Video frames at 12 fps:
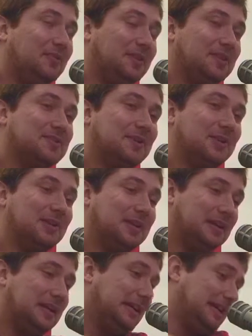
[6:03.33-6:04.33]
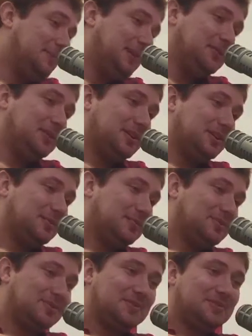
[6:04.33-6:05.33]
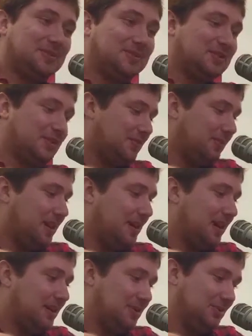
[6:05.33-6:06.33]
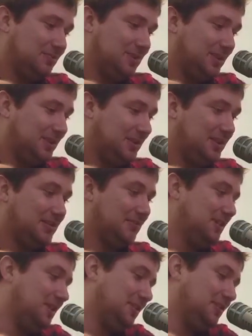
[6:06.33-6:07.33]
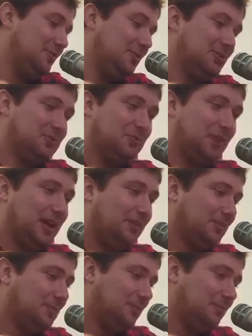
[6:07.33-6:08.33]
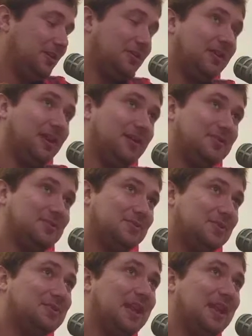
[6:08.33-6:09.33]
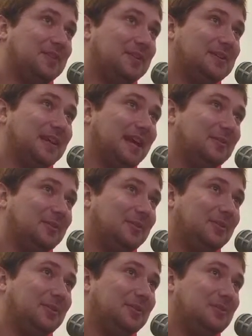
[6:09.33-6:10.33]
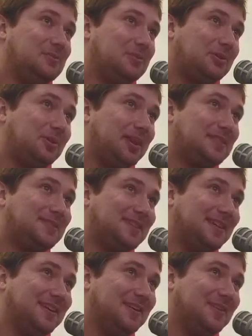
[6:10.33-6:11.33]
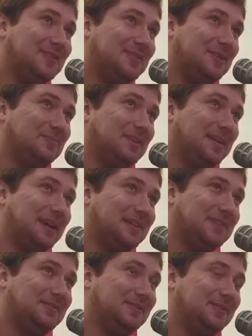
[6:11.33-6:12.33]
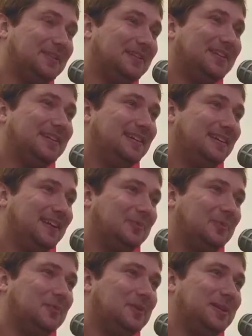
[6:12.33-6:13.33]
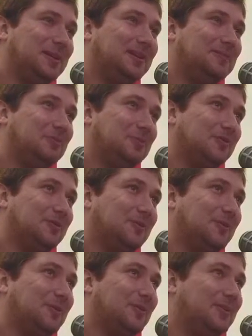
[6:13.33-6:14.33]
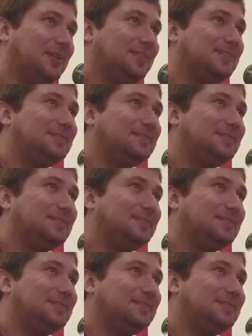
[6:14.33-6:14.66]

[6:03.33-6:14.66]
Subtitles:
in it. So anybody who comes to the show Friday night, you'll be in the video. We'll have some people running around, so just have a good time and throw your hands in the air and be active, and we'll be filming the whole thing.